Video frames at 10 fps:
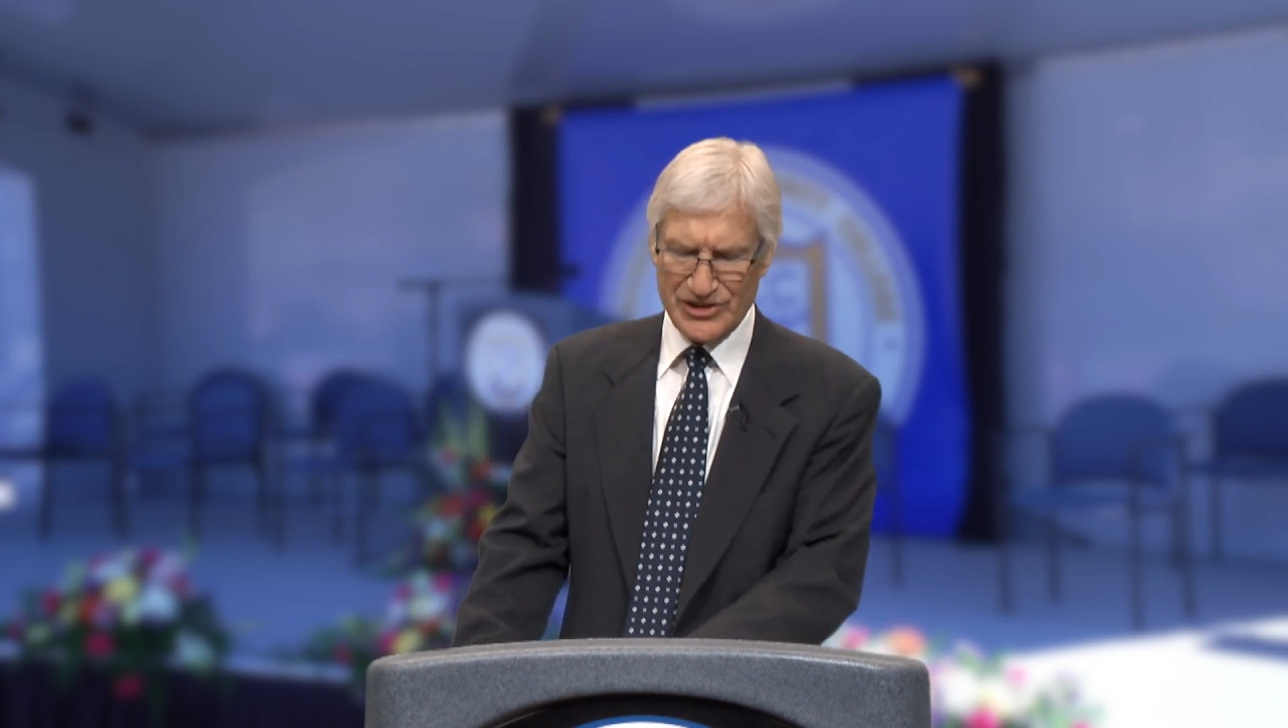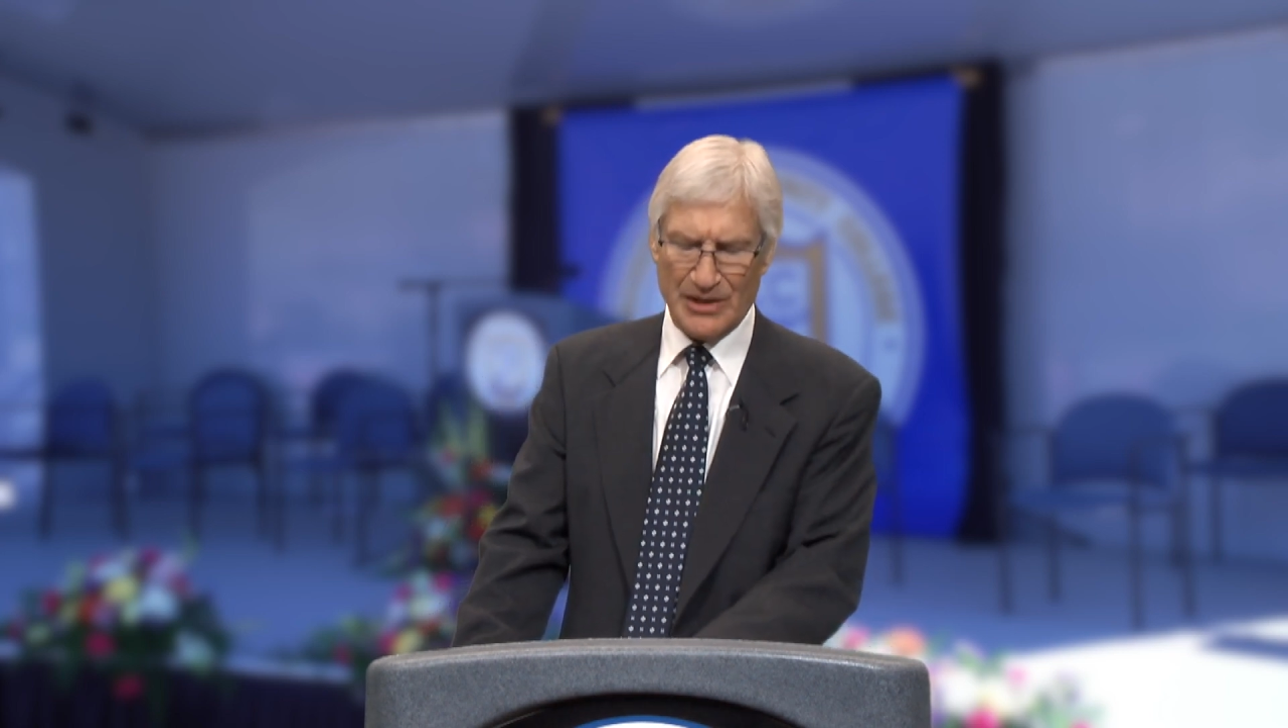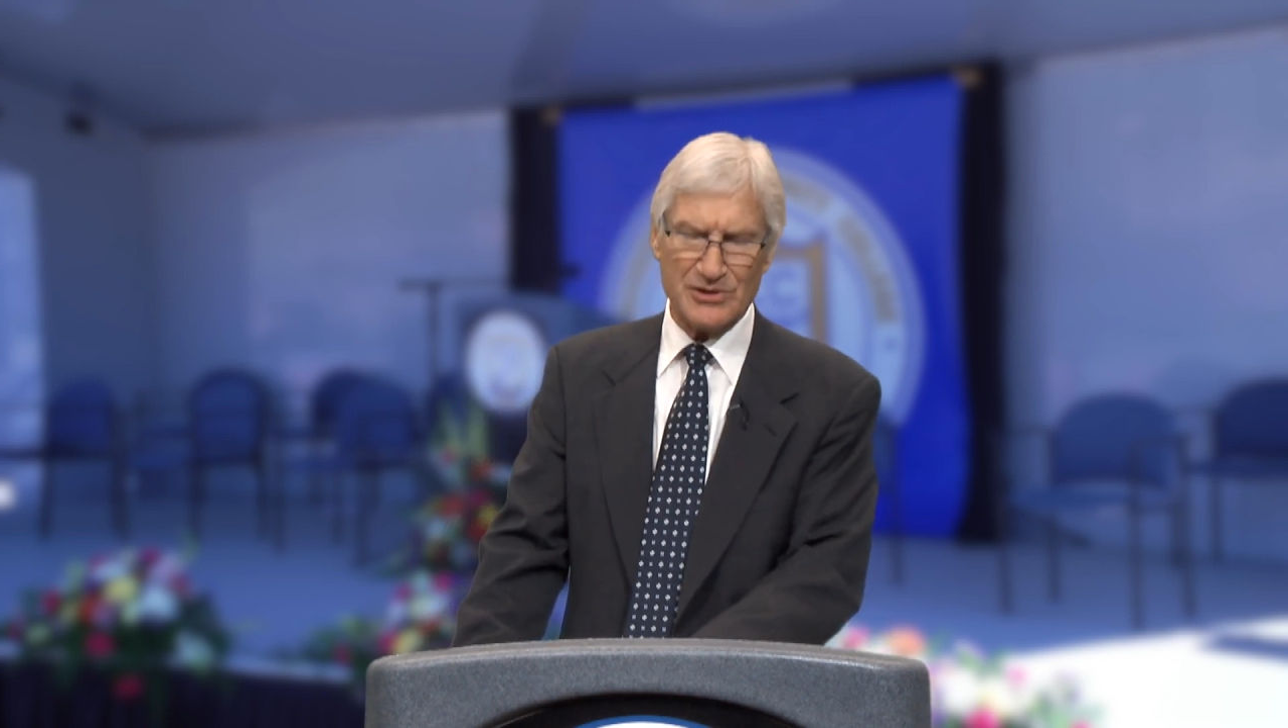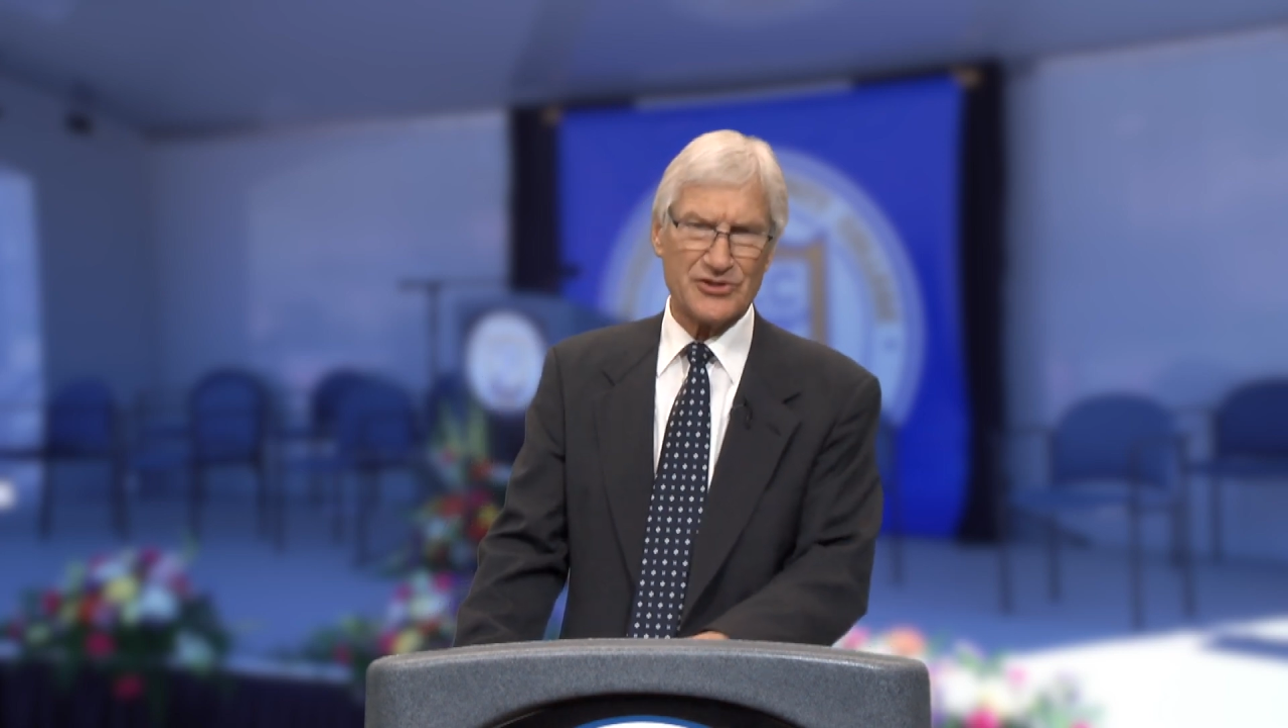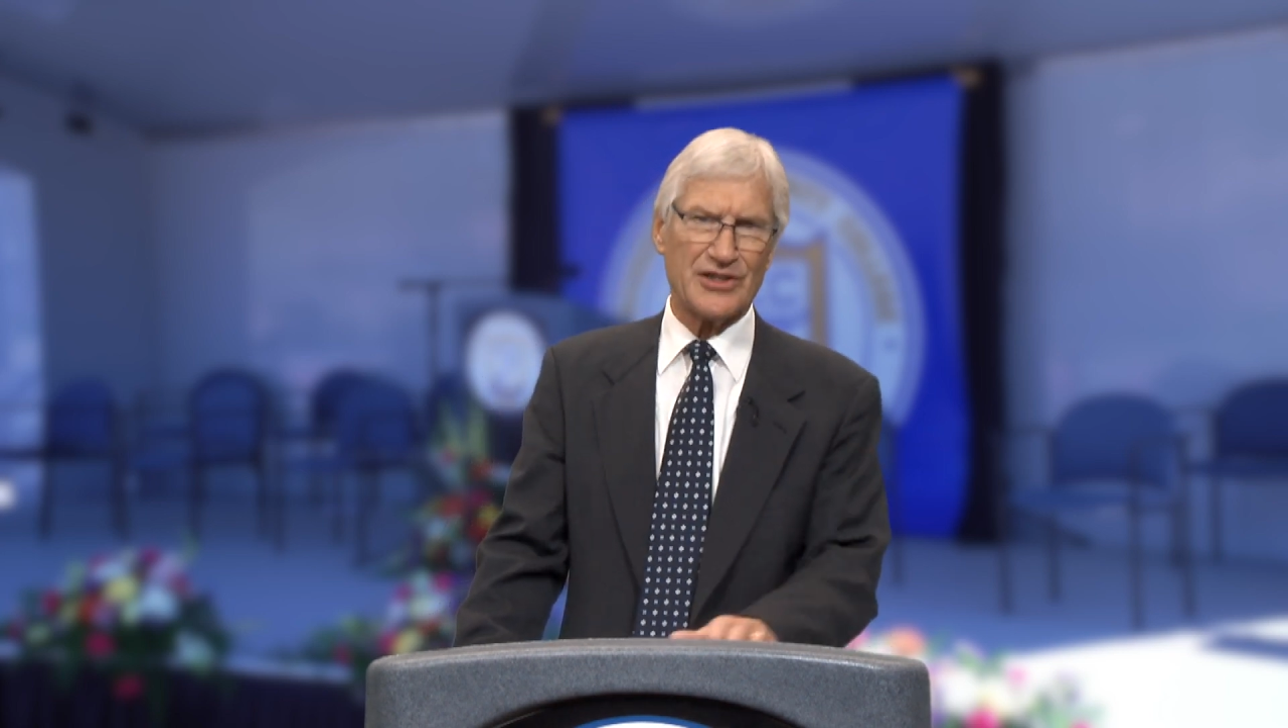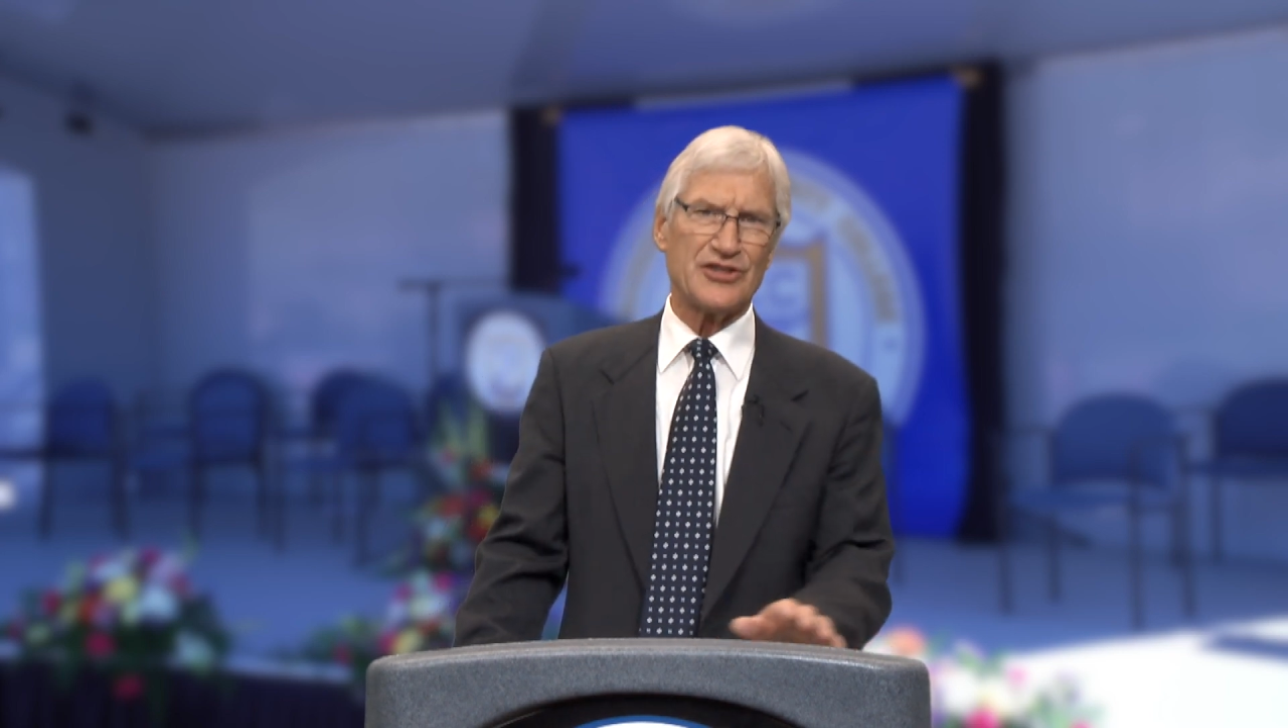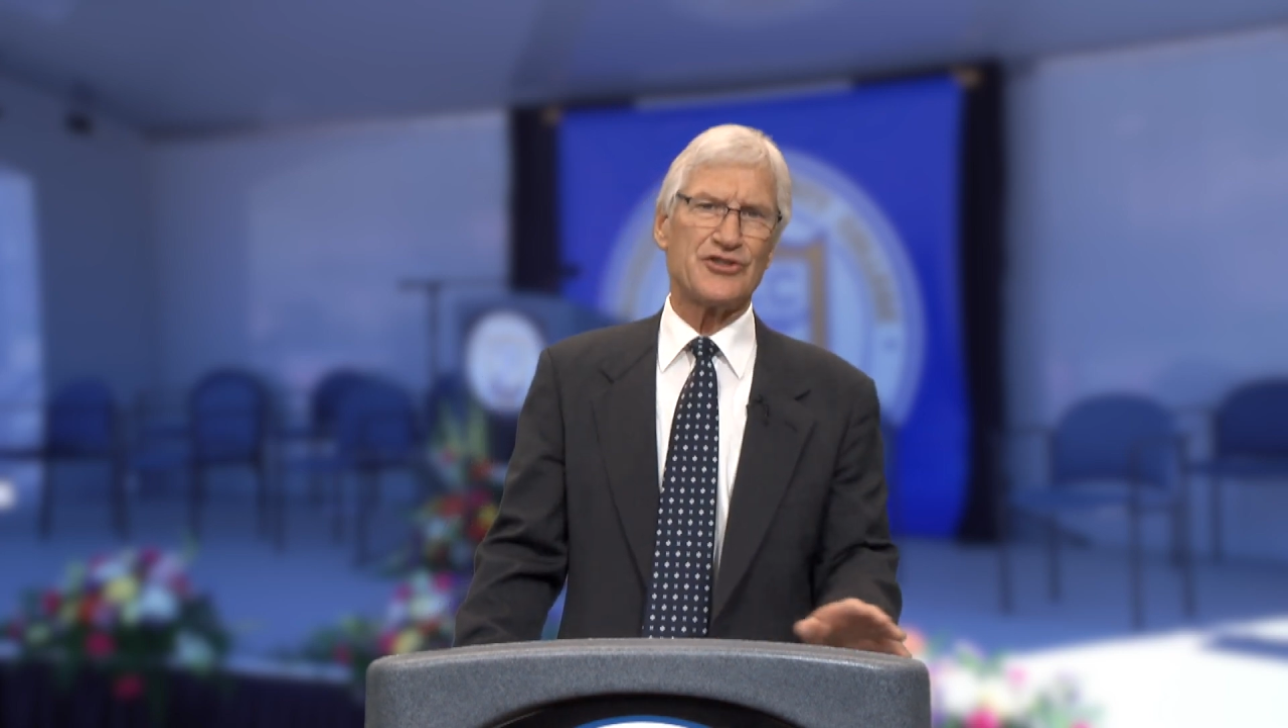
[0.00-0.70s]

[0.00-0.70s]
I was going to